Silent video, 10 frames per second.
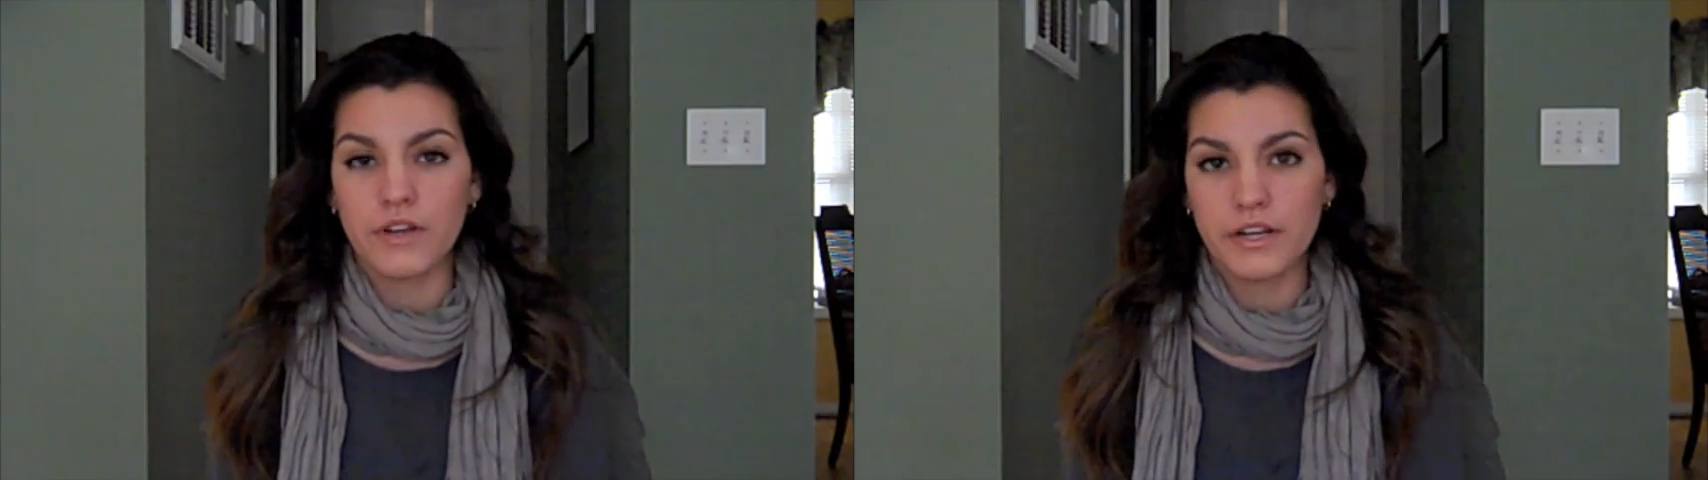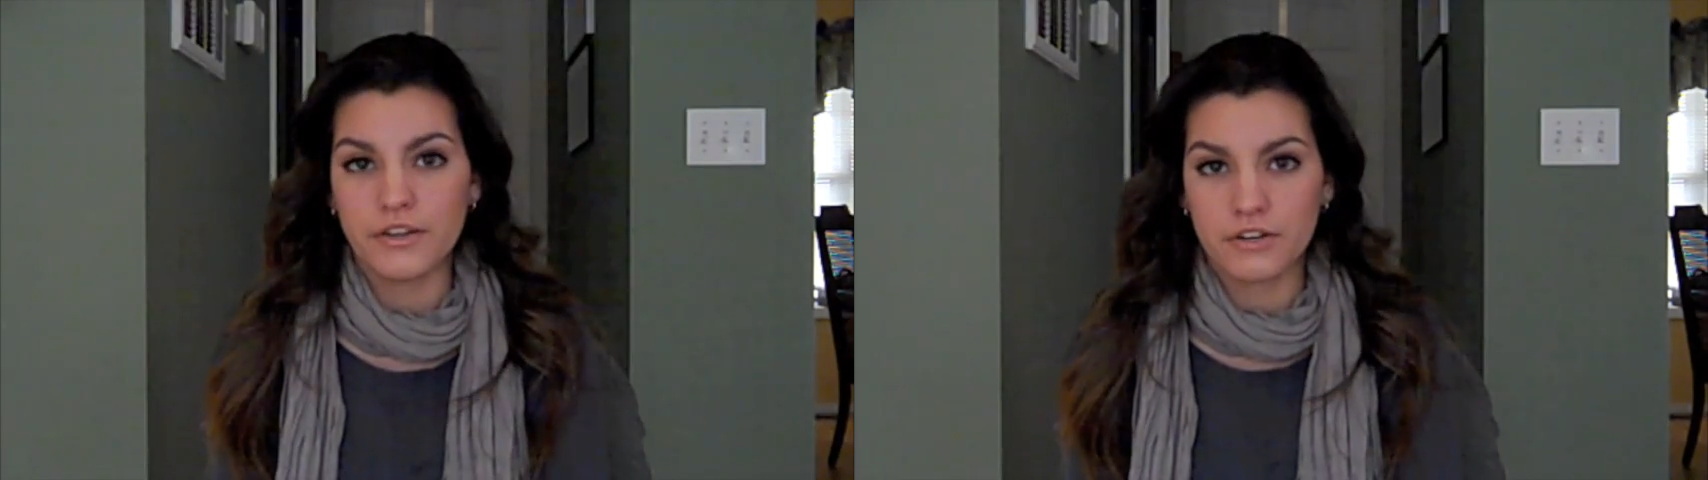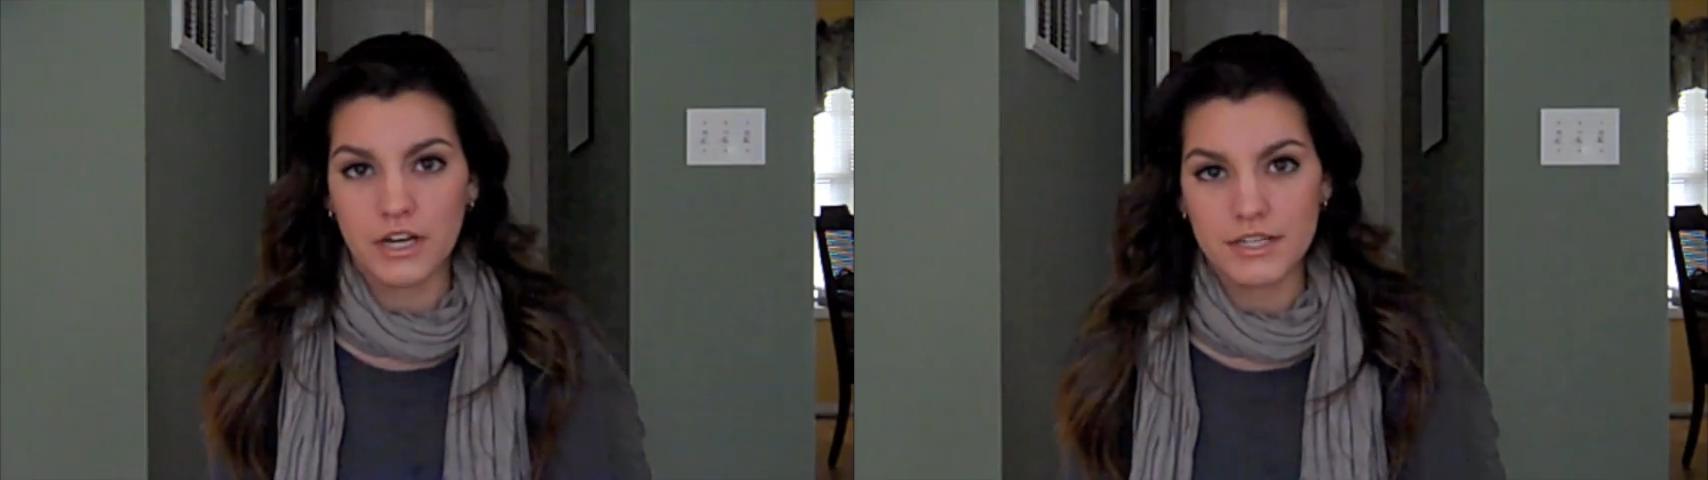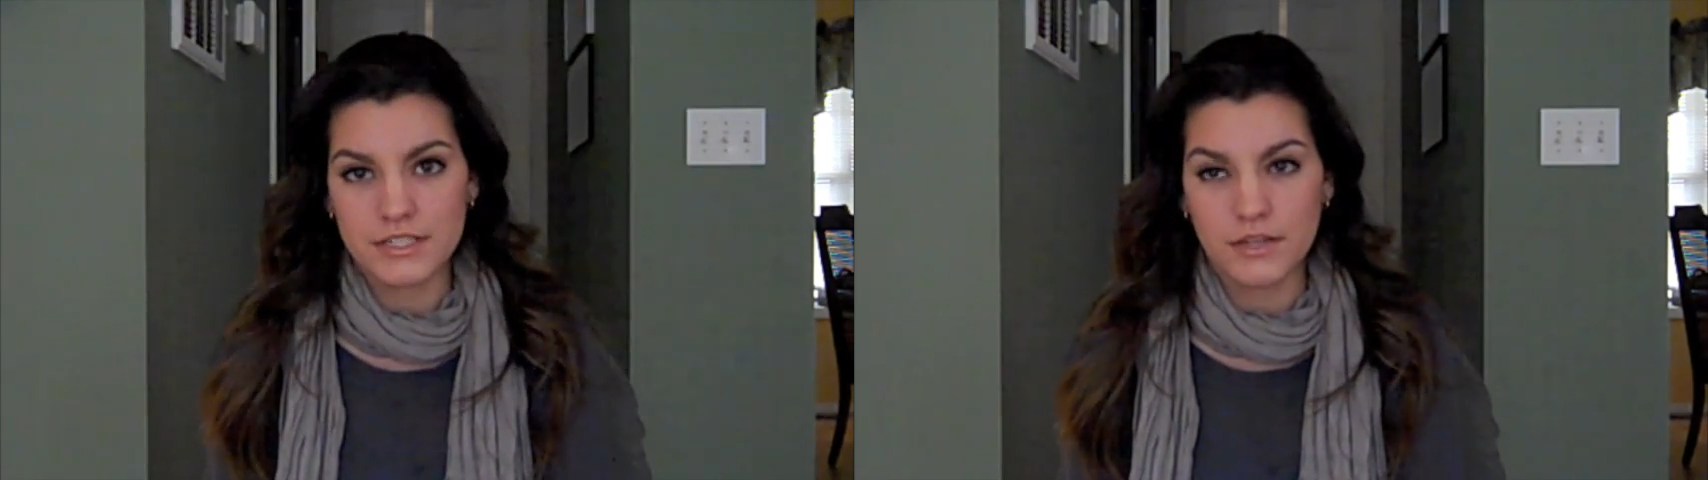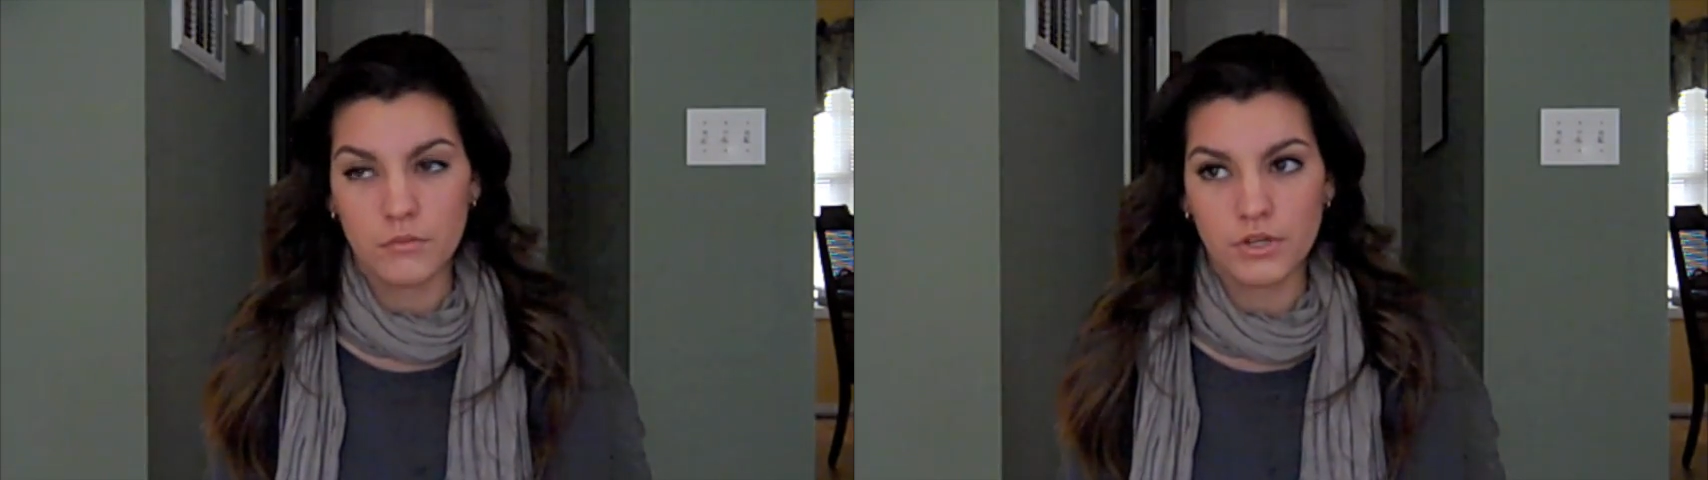creating your
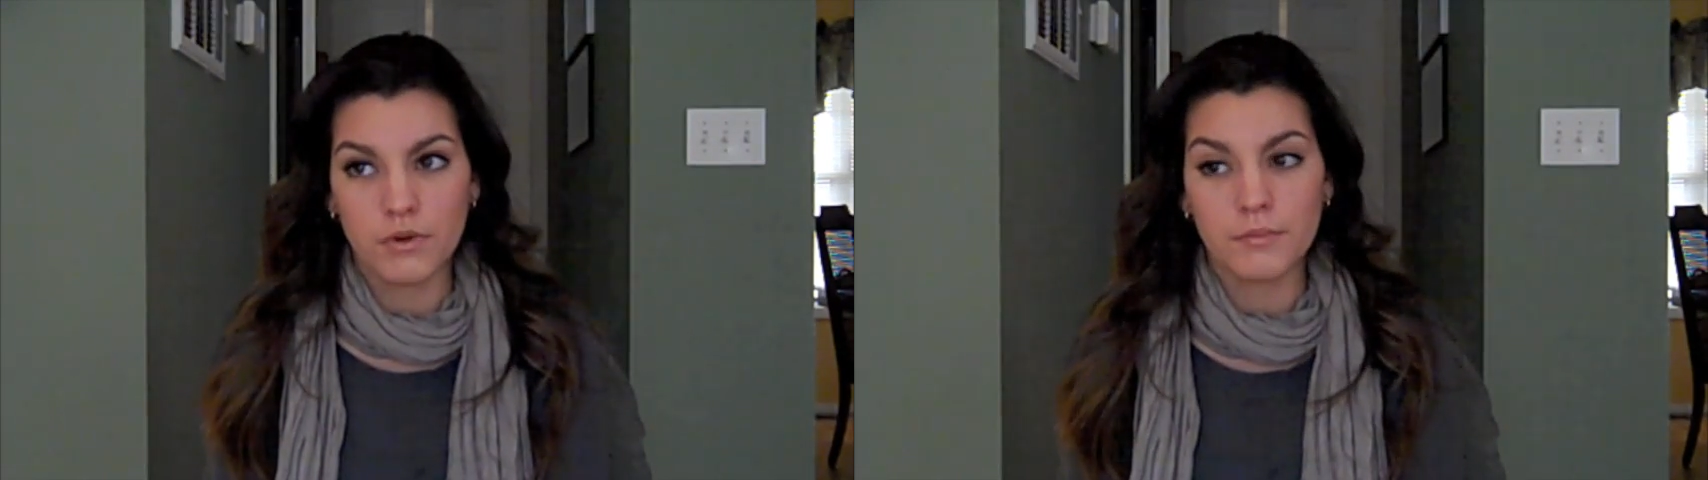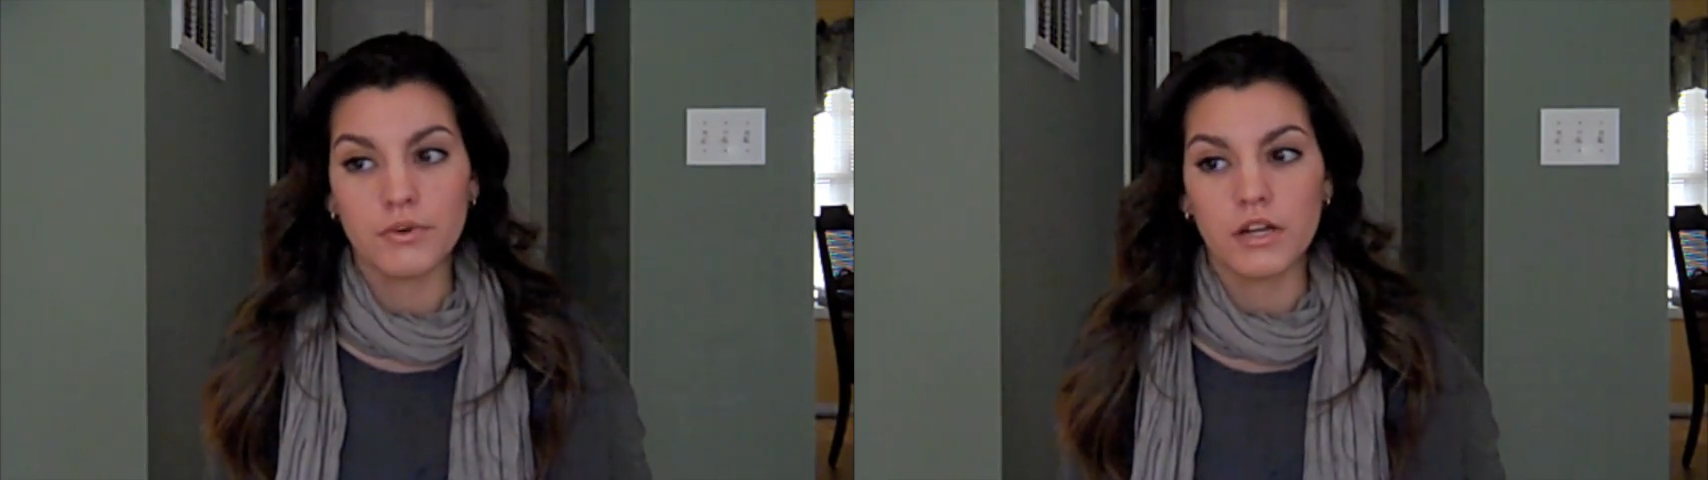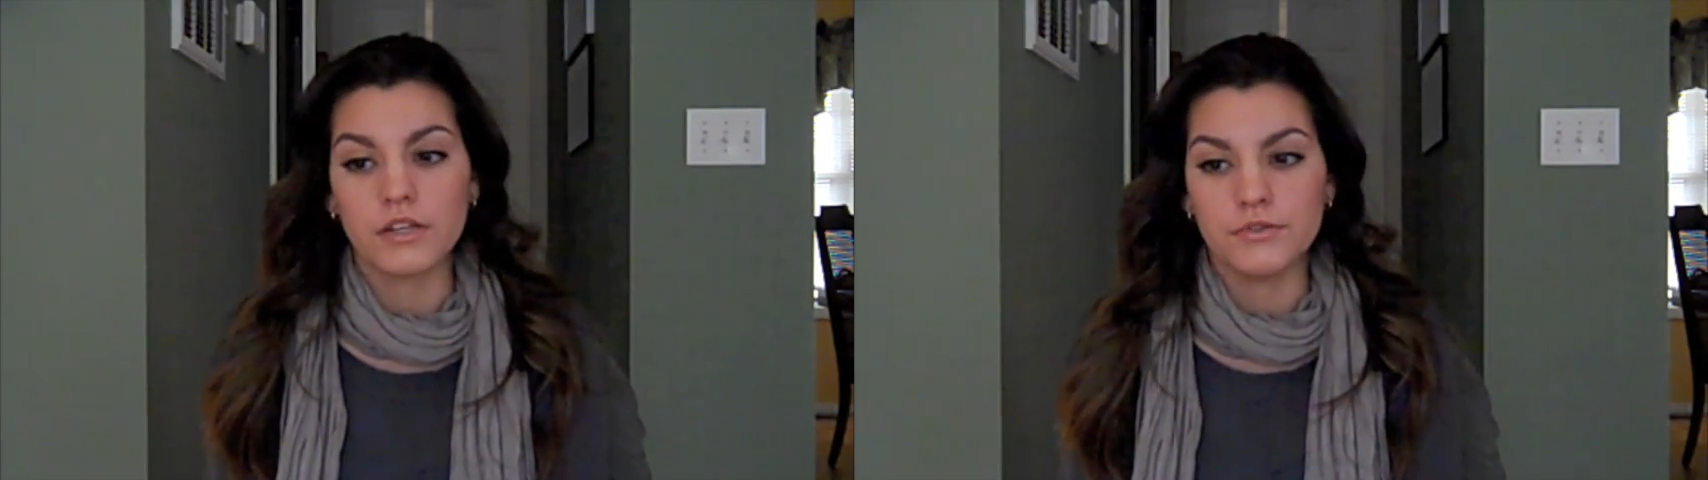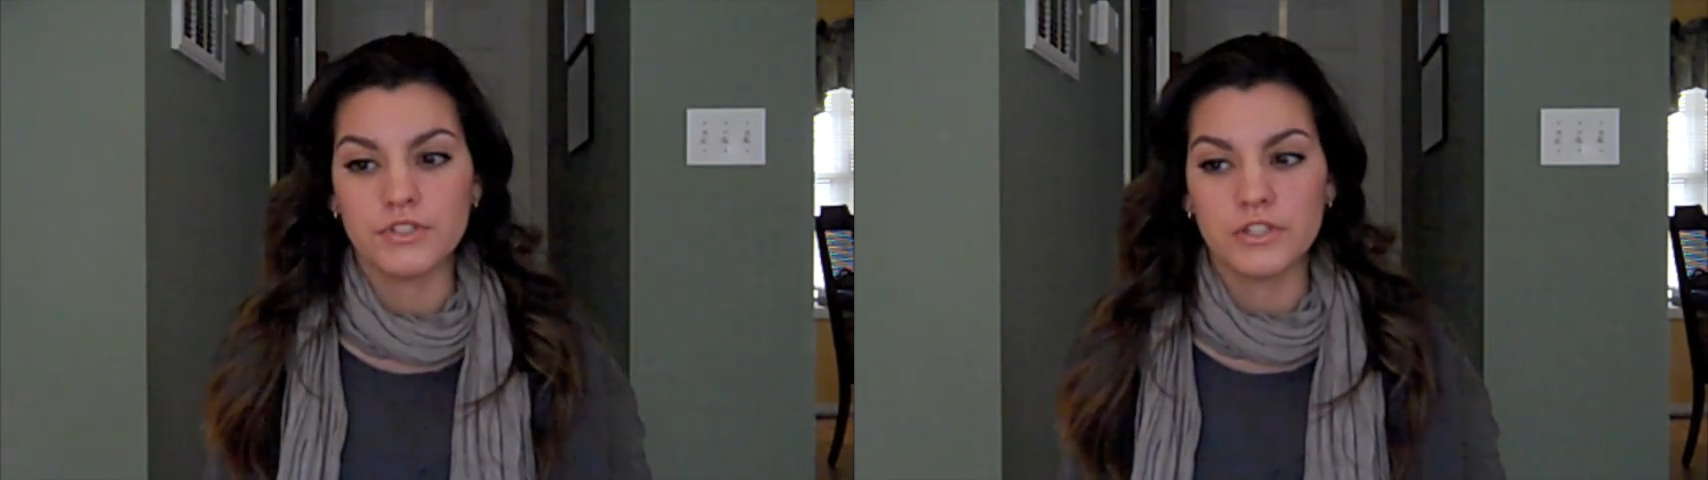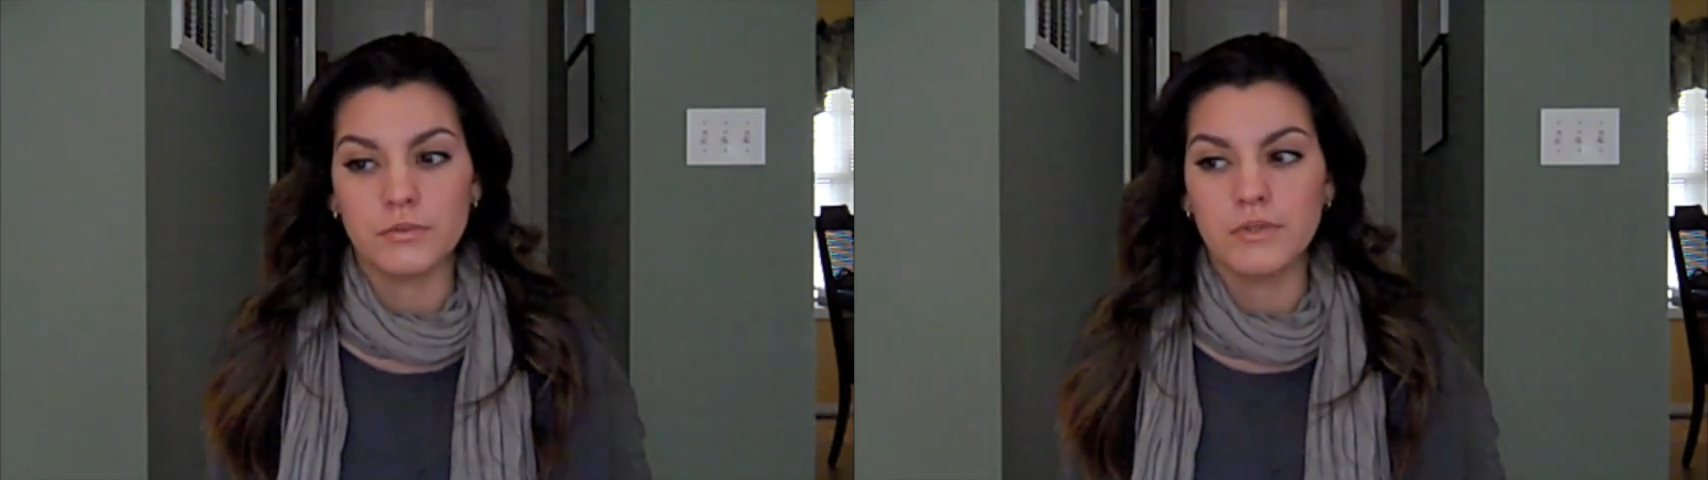content, what do you want to put on
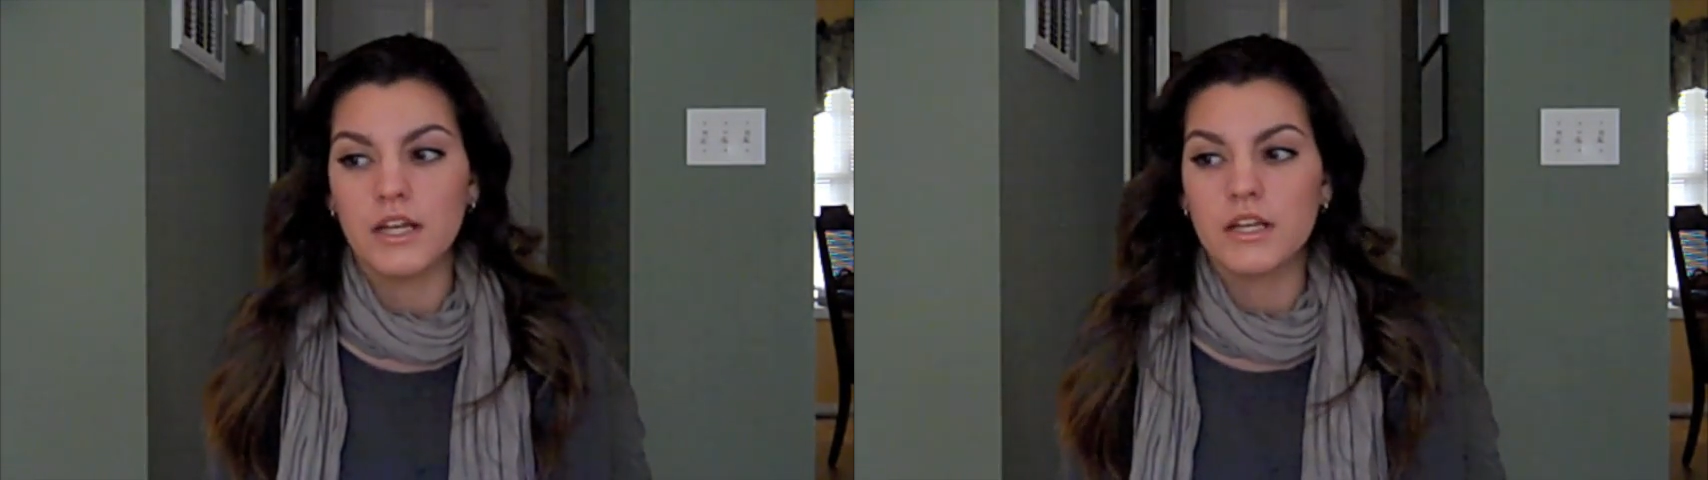YouTube,